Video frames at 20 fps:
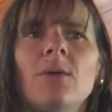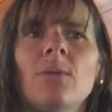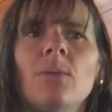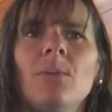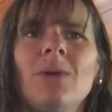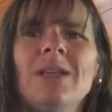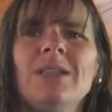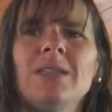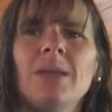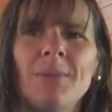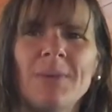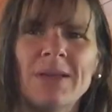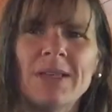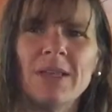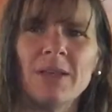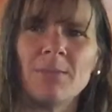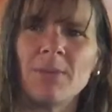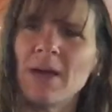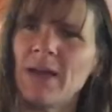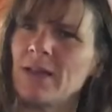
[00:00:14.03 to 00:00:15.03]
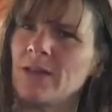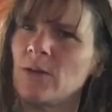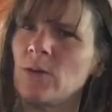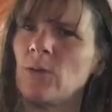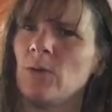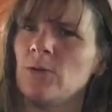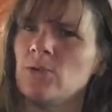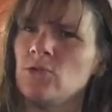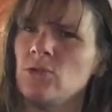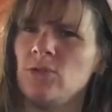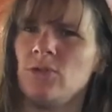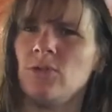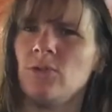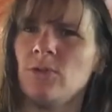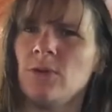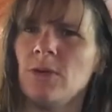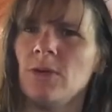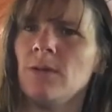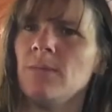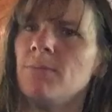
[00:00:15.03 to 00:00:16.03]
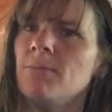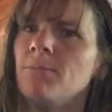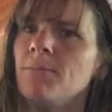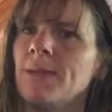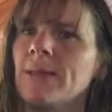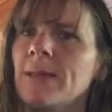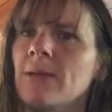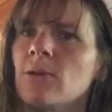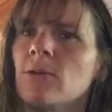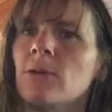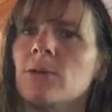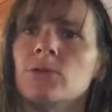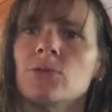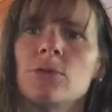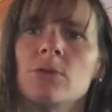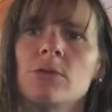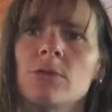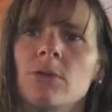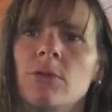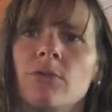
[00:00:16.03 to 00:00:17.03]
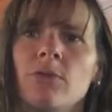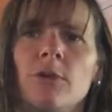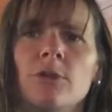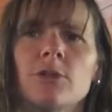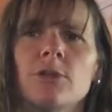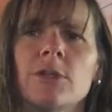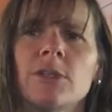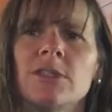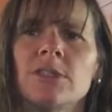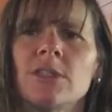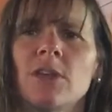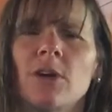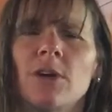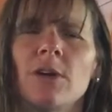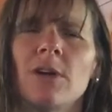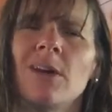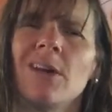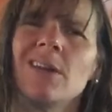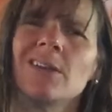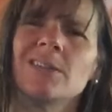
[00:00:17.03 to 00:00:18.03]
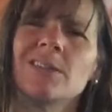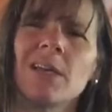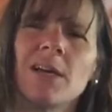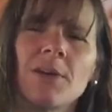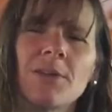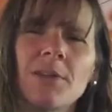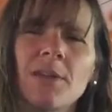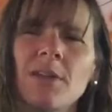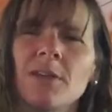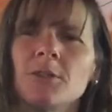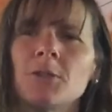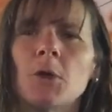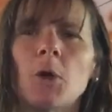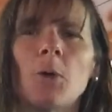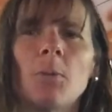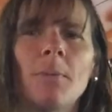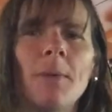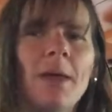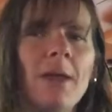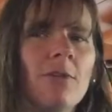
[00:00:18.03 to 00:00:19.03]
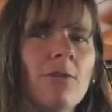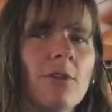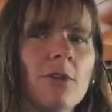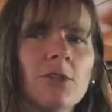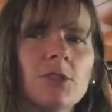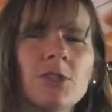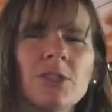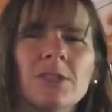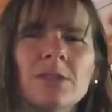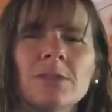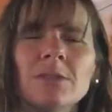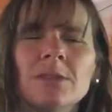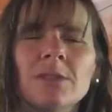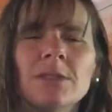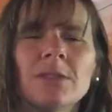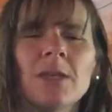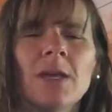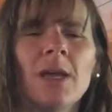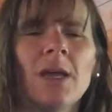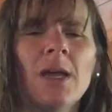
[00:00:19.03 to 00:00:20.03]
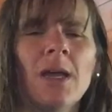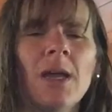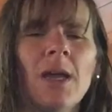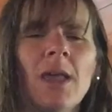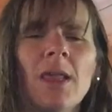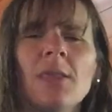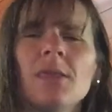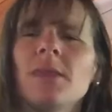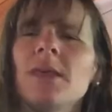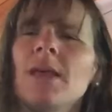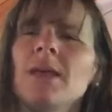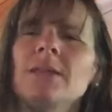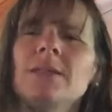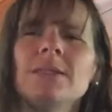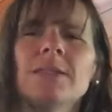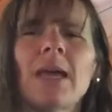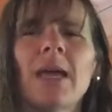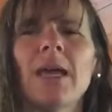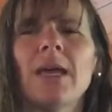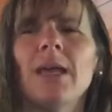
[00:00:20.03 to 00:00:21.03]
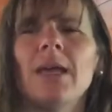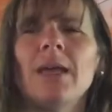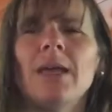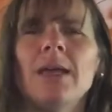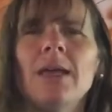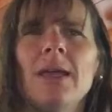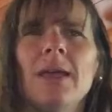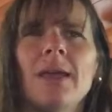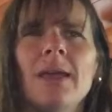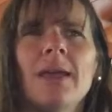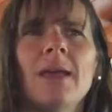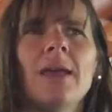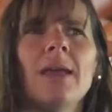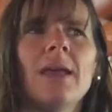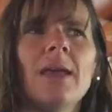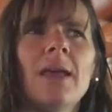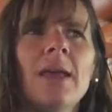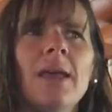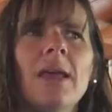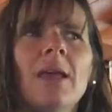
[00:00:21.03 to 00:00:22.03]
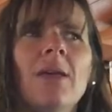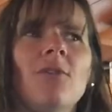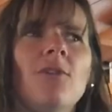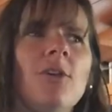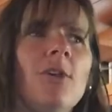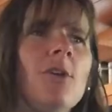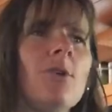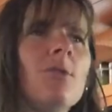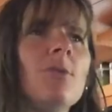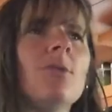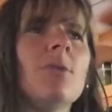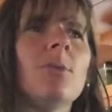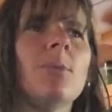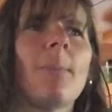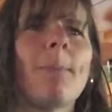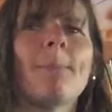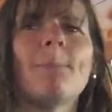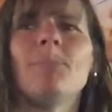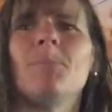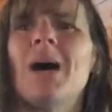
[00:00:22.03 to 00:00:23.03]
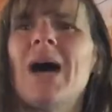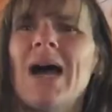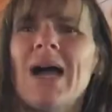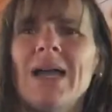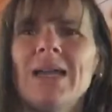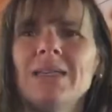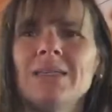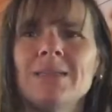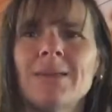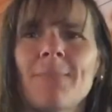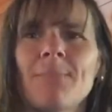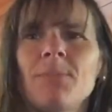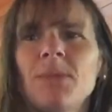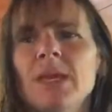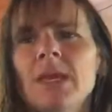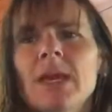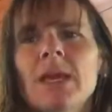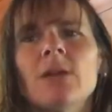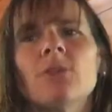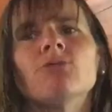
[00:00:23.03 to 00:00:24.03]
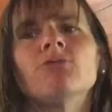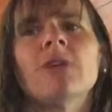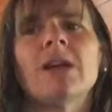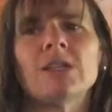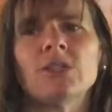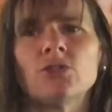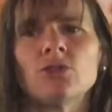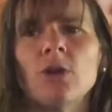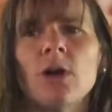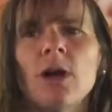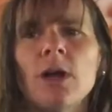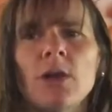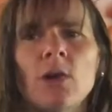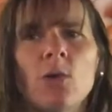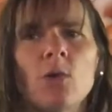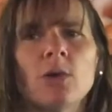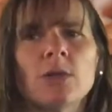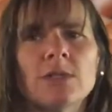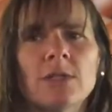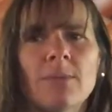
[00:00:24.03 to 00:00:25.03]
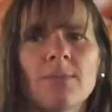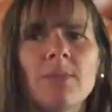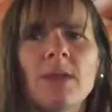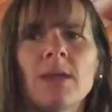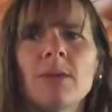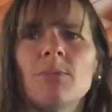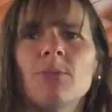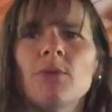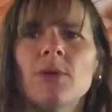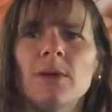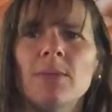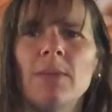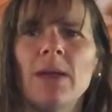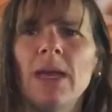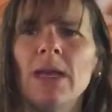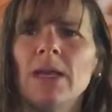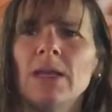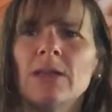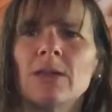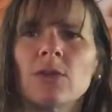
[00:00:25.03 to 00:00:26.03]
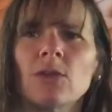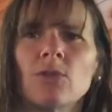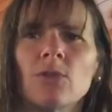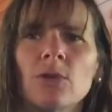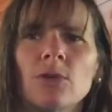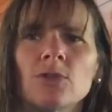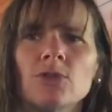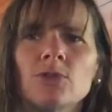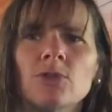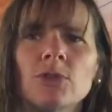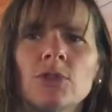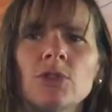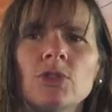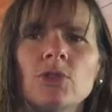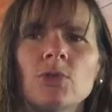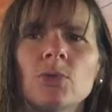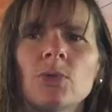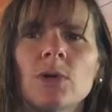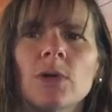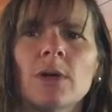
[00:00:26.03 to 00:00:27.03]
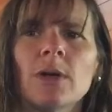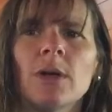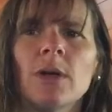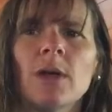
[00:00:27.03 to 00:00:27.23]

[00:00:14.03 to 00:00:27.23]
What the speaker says: we typically buy at the grocery store, but the grocery store versions aren't as healthy as homemade versions. They say if you buy something at a restaurant or something pre-made at the grocery store,